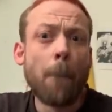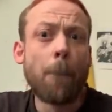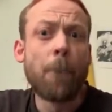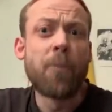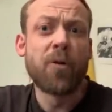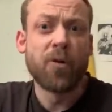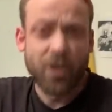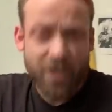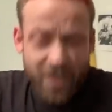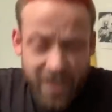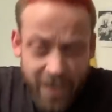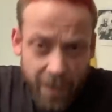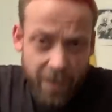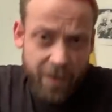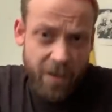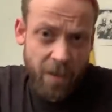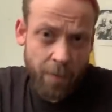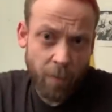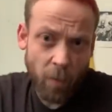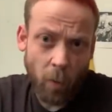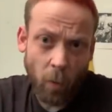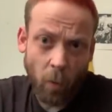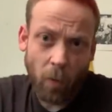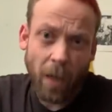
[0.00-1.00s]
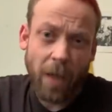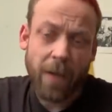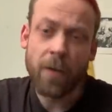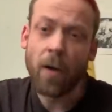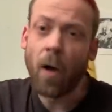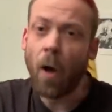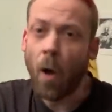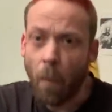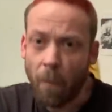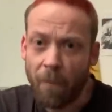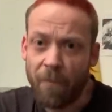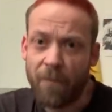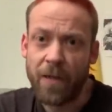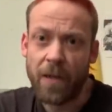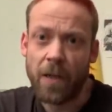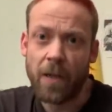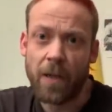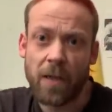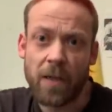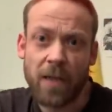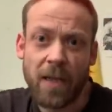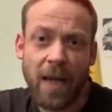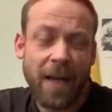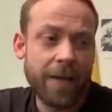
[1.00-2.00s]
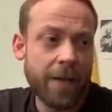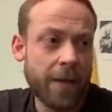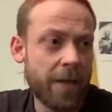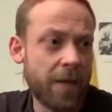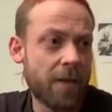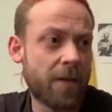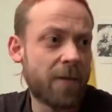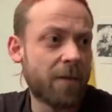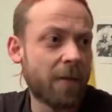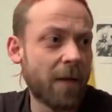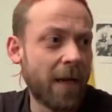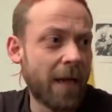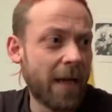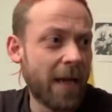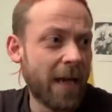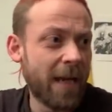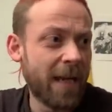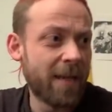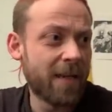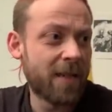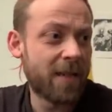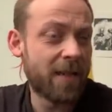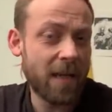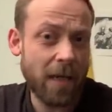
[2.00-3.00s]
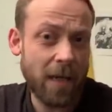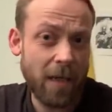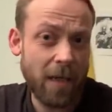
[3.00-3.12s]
predictable and obvious, and his